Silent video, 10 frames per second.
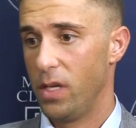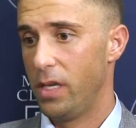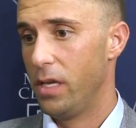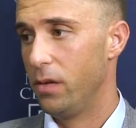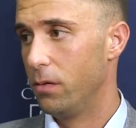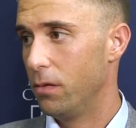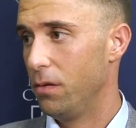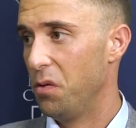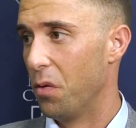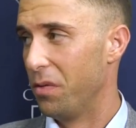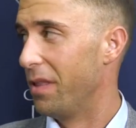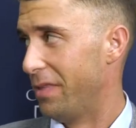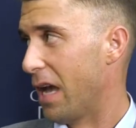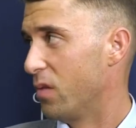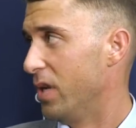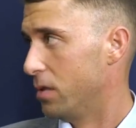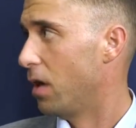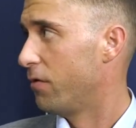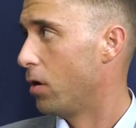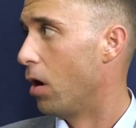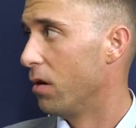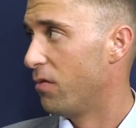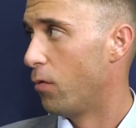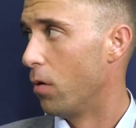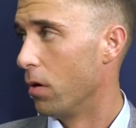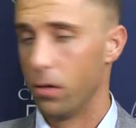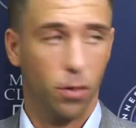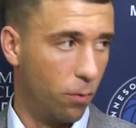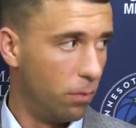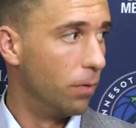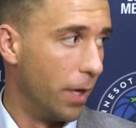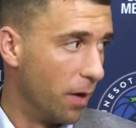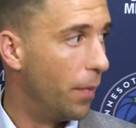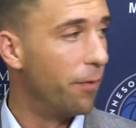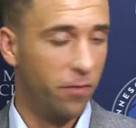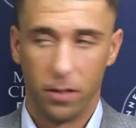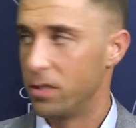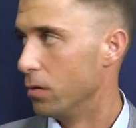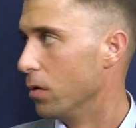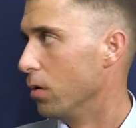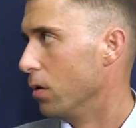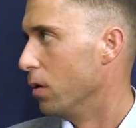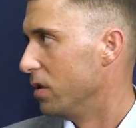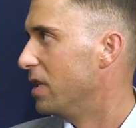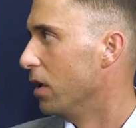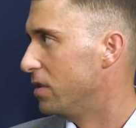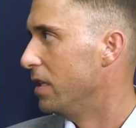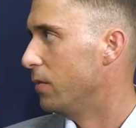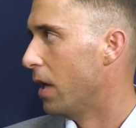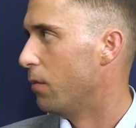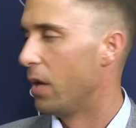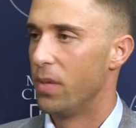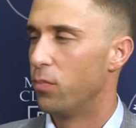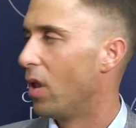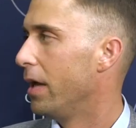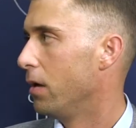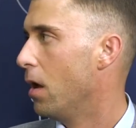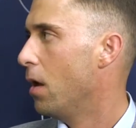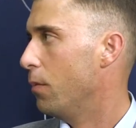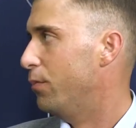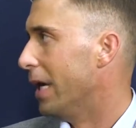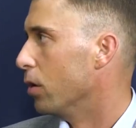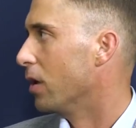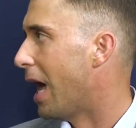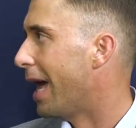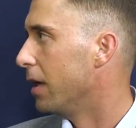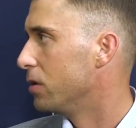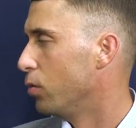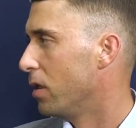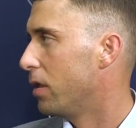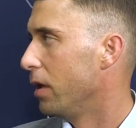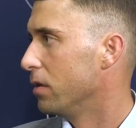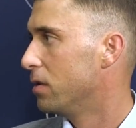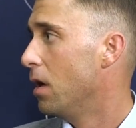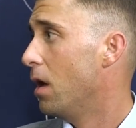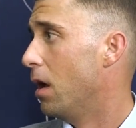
he, you know, that could be a tough guard for, you know, like a Memphis or a team that might be playing bigger guys with things.